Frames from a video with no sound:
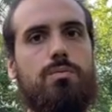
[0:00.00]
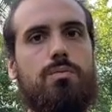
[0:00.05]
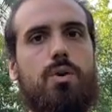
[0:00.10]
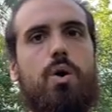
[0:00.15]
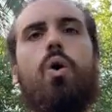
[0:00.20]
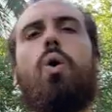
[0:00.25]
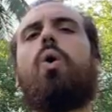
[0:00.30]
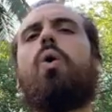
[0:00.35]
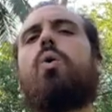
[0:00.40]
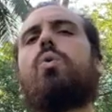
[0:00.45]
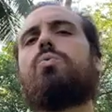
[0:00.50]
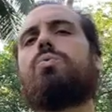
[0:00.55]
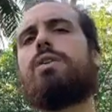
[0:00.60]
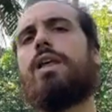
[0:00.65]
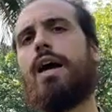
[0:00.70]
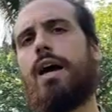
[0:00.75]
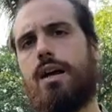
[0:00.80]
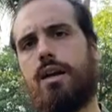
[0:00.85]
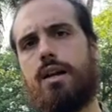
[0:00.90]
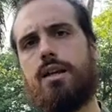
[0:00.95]
hold
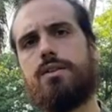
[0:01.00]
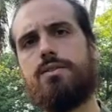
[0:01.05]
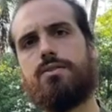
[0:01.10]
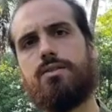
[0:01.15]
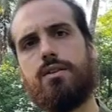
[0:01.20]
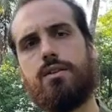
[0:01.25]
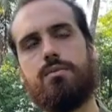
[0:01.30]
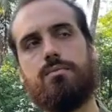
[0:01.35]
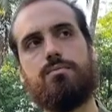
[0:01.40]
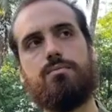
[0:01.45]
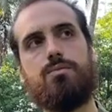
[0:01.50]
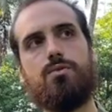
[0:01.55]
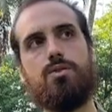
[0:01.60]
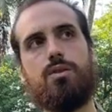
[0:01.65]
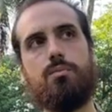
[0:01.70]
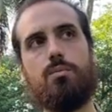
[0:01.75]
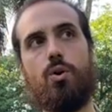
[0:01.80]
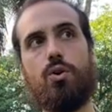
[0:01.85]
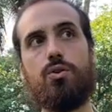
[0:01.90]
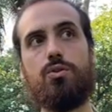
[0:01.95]
there, let's say. So
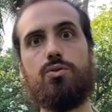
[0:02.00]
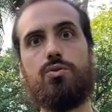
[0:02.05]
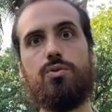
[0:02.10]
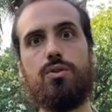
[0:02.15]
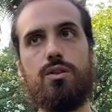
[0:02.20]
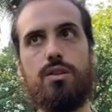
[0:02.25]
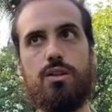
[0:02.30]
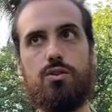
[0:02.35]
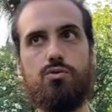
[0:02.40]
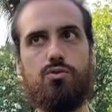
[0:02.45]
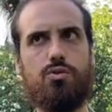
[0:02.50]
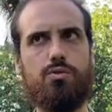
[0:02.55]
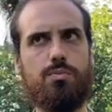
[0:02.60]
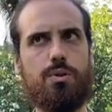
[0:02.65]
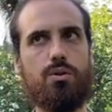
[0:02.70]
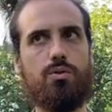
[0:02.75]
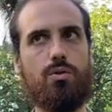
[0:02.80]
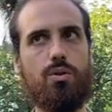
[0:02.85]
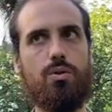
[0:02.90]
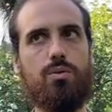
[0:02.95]
the more you do it, the tree will
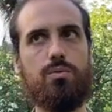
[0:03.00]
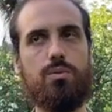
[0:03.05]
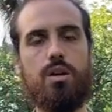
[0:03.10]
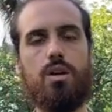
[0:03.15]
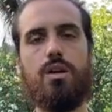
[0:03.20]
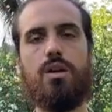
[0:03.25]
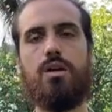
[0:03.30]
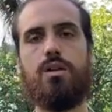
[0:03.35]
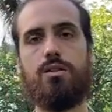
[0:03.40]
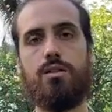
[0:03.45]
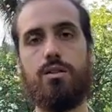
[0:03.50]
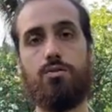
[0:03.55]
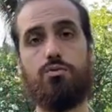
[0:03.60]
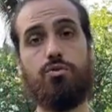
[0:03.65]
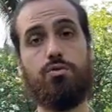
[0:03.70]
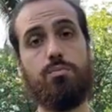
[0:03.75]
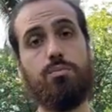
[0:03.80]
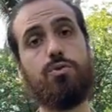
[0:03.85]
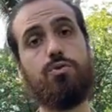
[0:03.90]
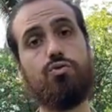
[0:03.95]
be grow, the
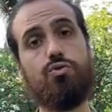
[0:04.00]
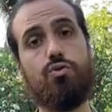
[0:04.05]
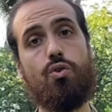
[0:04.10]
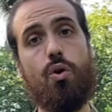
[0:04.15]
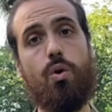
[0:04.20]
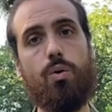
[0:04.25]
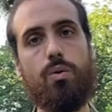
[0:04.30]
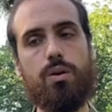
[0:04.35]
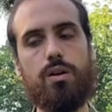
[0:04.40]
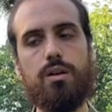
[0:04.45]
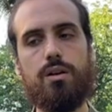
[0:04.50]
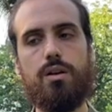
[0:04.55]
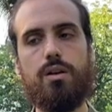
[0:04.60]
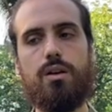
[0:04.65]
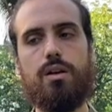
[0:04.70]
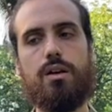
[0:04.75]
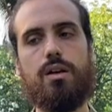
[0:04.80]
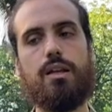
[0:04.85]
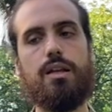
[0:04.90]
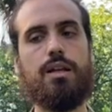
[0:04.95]
tree will be strong,
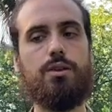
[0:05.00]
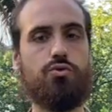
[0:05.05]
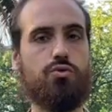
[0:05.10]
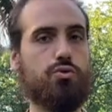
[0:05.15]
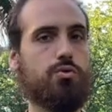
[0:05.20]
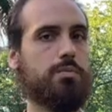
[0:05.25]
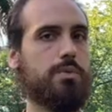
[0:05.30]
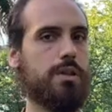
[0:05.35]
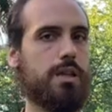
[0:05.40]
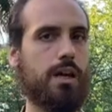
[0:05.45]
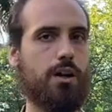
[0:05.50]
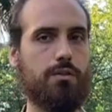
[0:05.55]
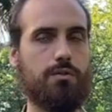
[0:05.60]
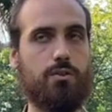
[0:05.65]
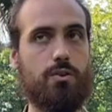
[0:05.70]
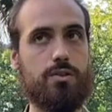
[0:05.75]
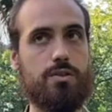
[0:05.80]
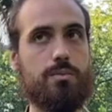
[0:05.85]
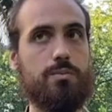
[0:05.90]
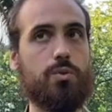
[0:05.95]
and the tree will be there. Of
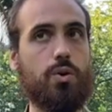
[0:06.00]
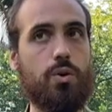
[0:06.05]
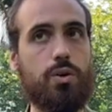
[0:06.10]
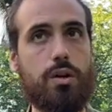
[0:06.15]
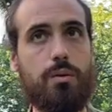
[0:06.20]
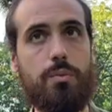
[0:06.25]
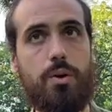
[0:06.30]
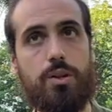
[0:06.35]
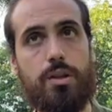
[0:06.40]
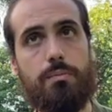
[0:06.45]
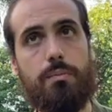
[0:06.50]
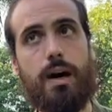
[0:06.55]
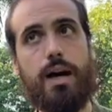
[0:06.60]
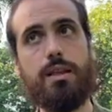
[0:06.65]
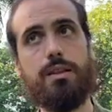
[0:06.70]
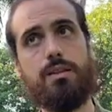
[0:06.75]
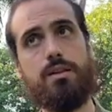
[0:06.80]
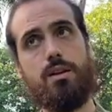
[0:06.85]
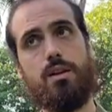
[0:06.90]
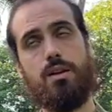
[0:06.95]
course, I'm talking about the
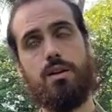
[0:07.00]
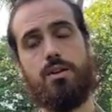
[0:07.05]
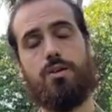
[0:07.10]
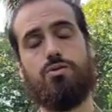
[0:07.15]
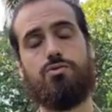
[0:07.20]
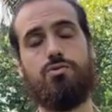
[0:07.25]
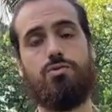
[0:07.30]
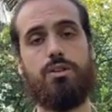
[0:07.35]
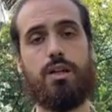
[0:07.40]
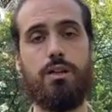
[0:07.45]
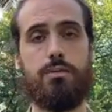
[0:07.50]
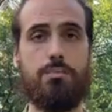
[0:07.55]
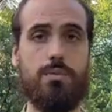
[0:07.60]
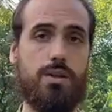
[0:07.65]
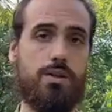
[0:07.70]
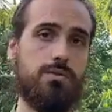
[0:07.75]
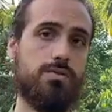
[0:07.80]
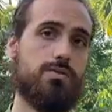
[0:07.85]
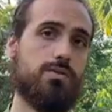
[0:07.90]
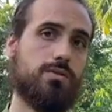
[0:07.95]
mind, so that
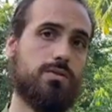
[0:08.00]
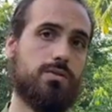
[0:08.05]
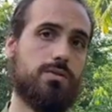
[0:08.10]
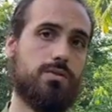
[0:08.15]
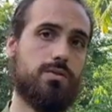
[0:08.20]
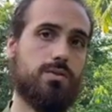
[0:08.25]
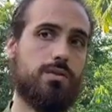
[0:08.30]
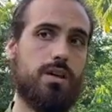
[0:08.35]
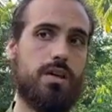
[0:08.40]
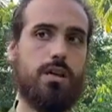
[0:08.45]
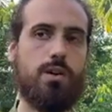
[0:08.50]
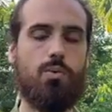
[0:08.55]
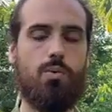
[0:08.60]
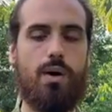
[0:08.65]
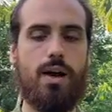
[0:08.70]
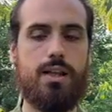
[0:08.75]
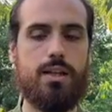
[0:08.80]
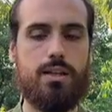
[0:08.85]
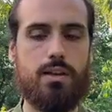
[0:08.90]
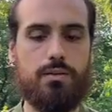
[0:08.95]
means any
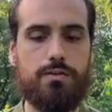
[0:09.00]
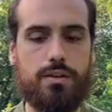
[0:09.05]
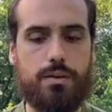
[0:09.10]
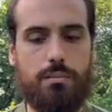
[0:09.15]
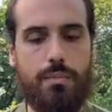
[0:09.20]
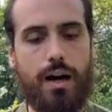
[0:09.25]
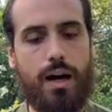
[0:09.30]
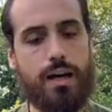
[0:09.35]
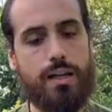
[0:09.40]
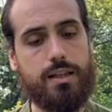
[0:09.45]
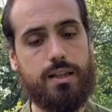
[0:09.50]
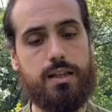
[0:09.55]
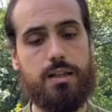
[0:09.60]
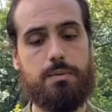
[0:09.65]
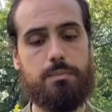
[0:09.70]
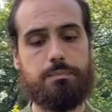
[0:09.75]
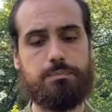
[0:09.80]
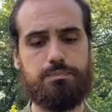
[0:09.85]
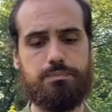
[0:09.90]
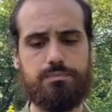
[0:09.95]
quality of the mind,
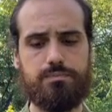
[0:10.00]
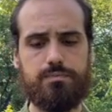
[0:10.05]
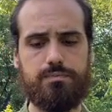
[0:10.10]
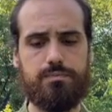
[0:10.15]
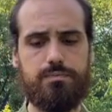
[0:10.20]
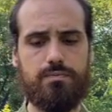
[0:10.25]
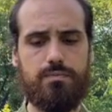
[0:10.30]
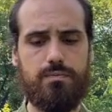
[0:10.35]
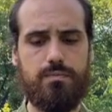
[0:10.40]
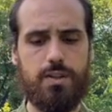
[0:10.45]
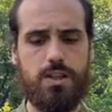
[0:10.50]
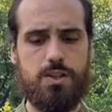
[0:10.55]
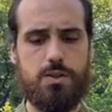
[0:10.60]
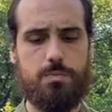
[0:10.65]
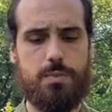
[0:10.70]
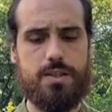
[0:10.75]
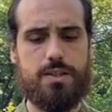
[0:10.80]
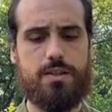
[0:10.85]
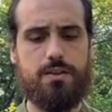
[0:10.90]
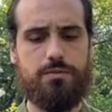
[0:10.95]
any
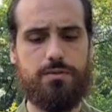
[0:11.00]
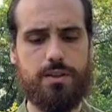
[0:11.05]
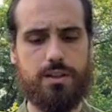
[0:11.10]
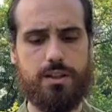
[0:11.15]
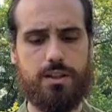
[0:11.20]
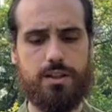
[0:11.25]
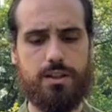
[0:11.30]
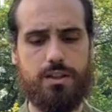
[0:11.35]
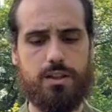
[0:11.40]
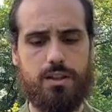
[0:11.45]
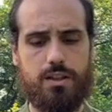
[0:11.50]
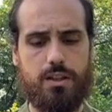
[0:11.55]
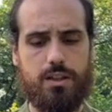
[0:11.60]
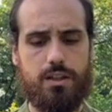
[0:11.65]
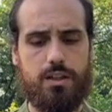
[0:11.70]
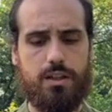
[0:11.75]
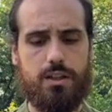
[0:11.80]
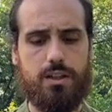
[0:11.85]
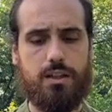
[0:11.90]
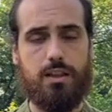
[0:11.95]
specific
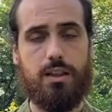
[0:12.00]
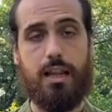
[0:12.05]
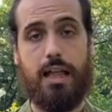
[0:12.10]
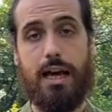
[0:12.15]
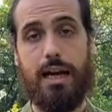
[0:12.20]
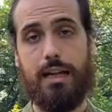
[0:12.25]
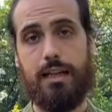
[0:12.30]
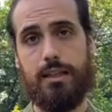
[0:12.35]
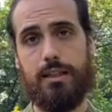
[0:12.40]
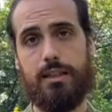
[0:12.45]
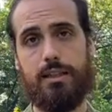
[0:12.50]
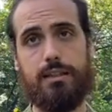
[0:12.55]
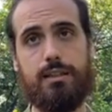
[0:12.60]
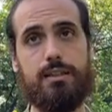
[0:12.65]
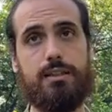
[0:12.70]
line,